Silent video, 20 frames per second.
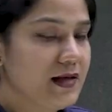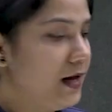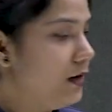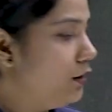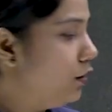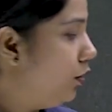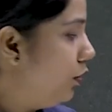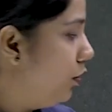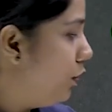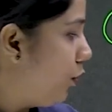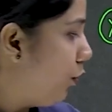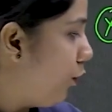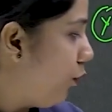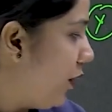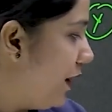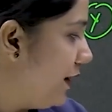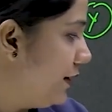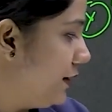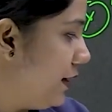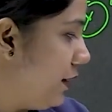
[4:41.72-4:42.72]
yellow
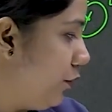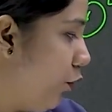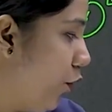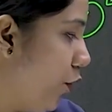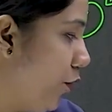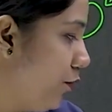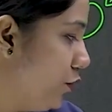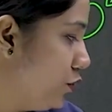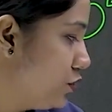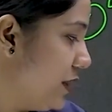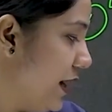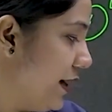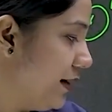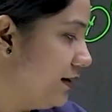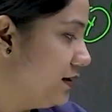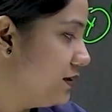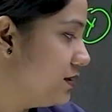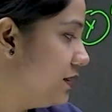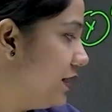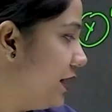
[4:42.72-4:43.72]
one
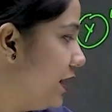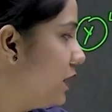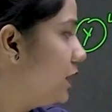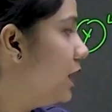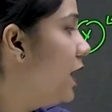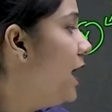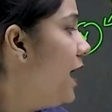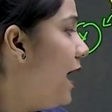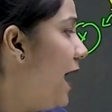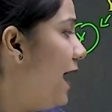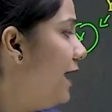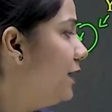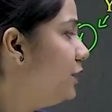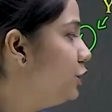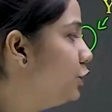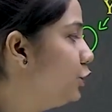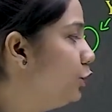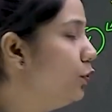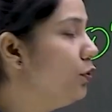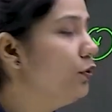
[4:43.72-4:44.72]
homozygous green and
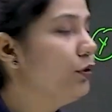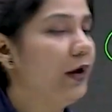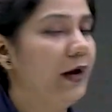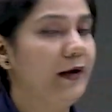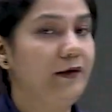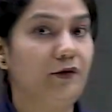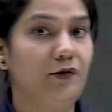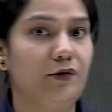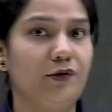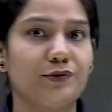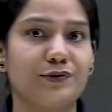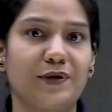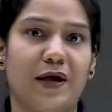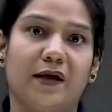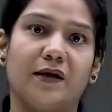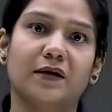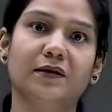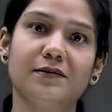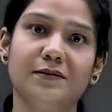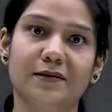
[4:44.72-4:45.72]
two
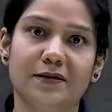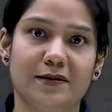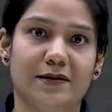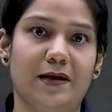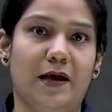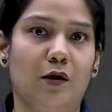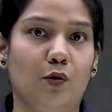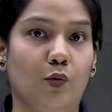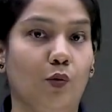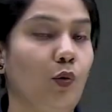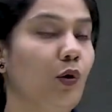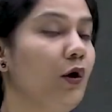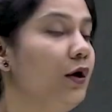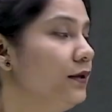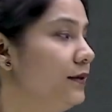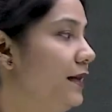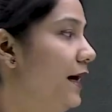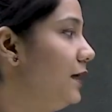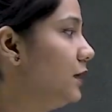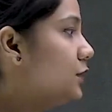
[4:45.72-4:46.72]
heterozygous yellow.
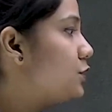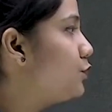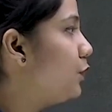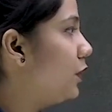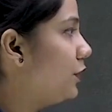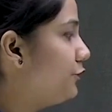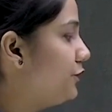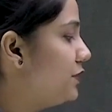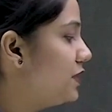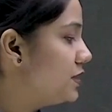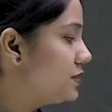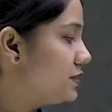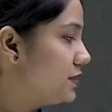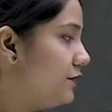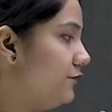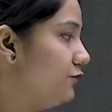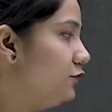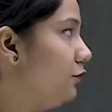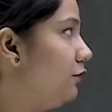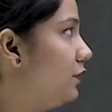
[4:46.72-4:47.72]
That is what we
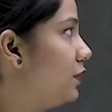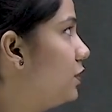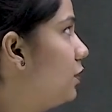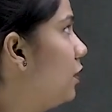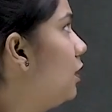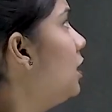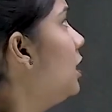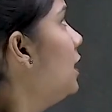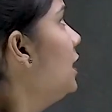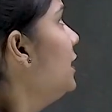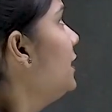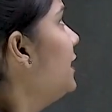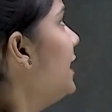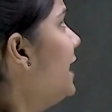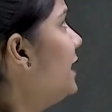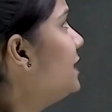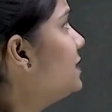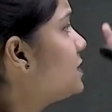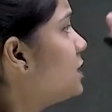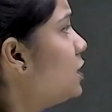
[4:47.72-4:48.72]
received over here.
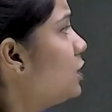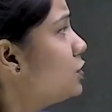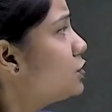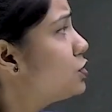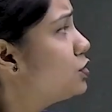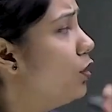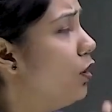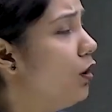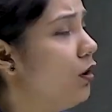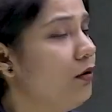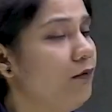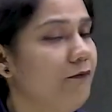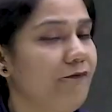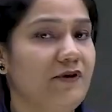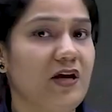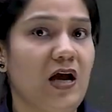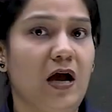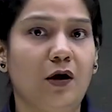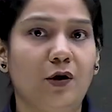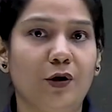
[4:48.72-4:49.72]
Next, so
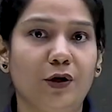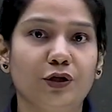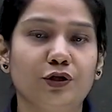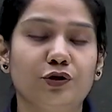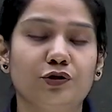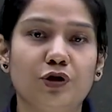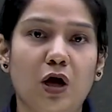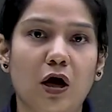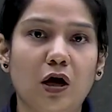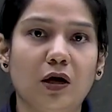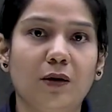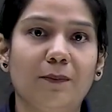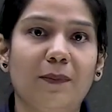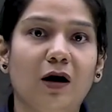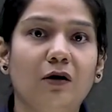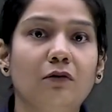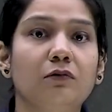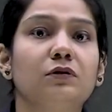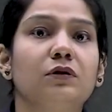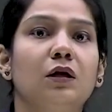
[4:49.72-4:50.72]
we are going to talk
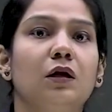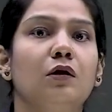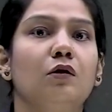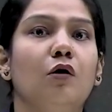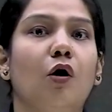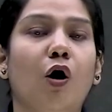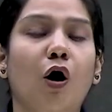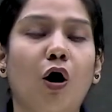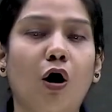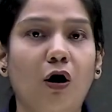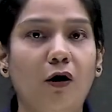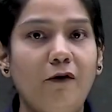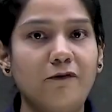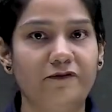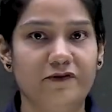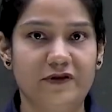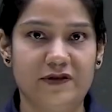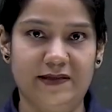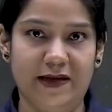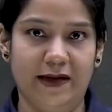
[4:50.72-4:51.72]
about the law of
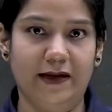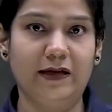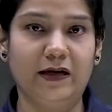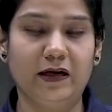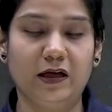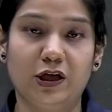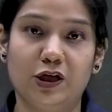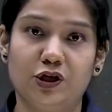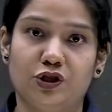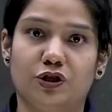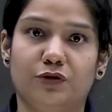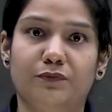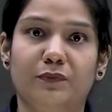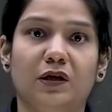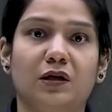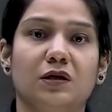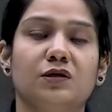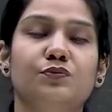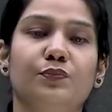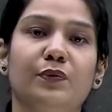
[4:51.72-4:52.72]
segregation
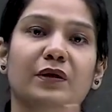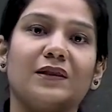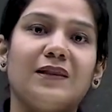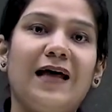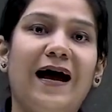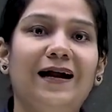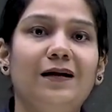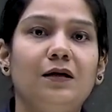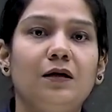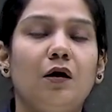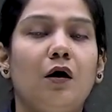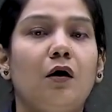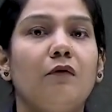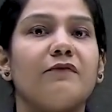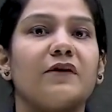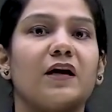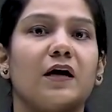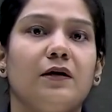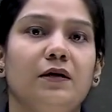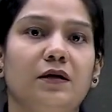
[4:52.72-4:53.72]
because with that law
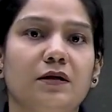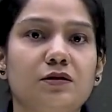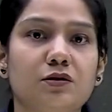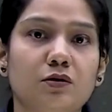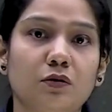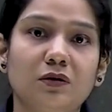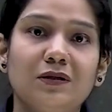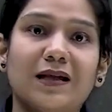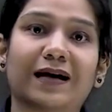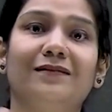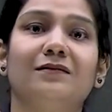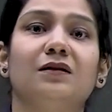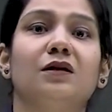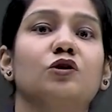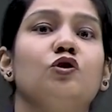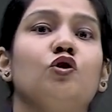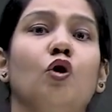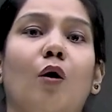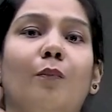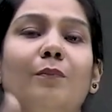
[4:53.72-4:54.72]
we understood that the
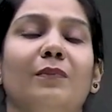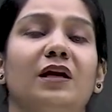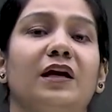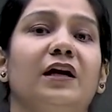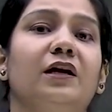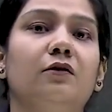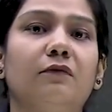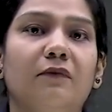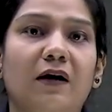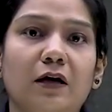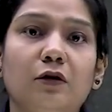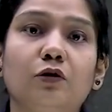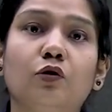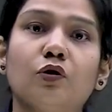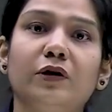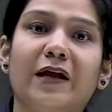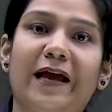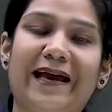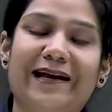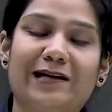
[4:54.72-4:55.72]
dominant one
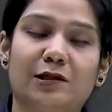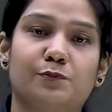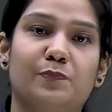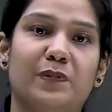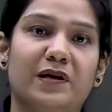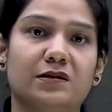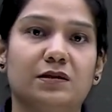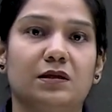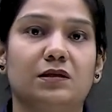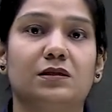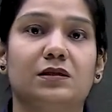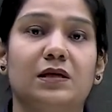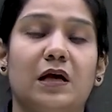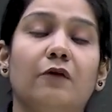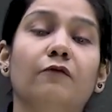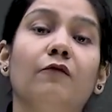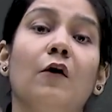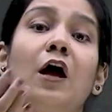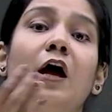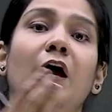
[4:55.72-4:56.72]
could express
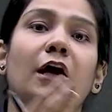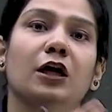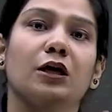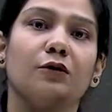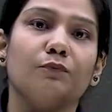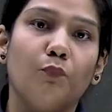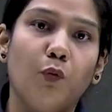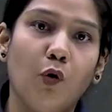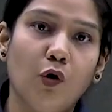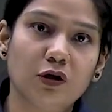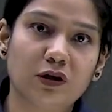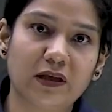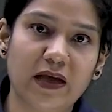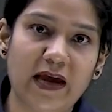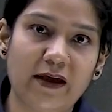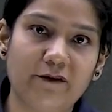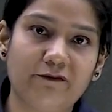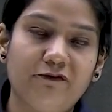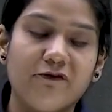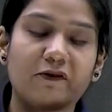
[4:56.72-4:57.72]
itself in both
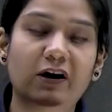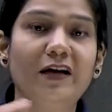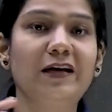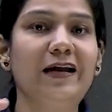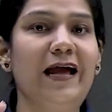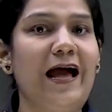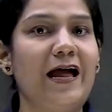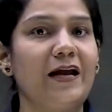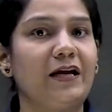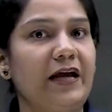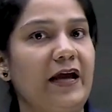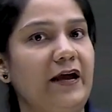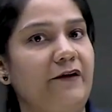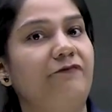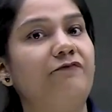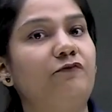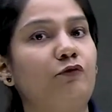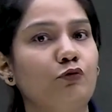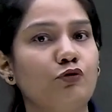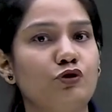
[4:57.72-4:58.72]
F1 and
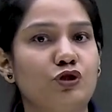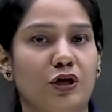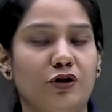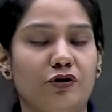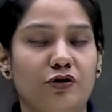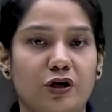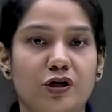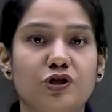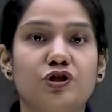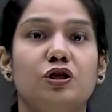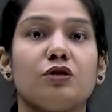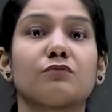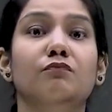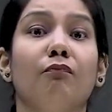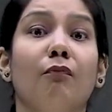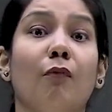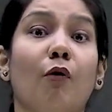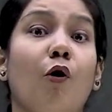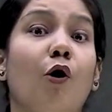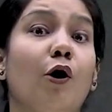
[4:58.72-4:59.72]
F2 generation
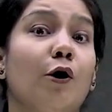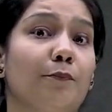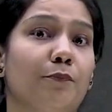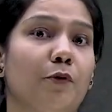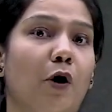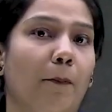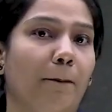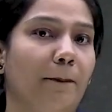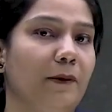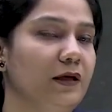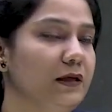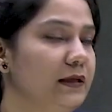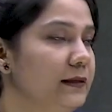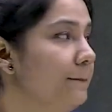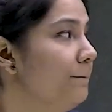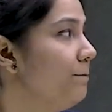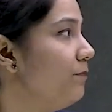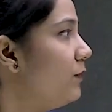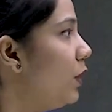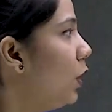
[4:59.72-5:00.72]
more properly.
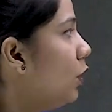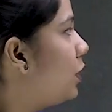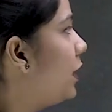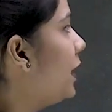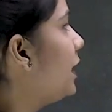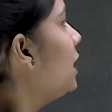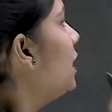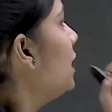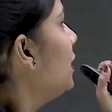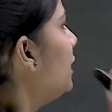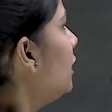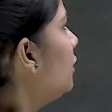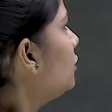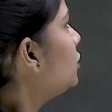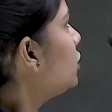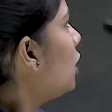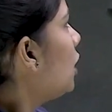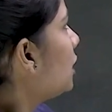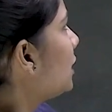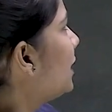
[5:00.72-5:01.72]
Okay, now
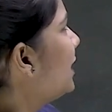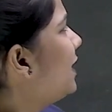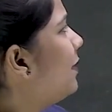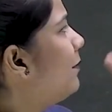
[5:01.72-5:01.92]
talking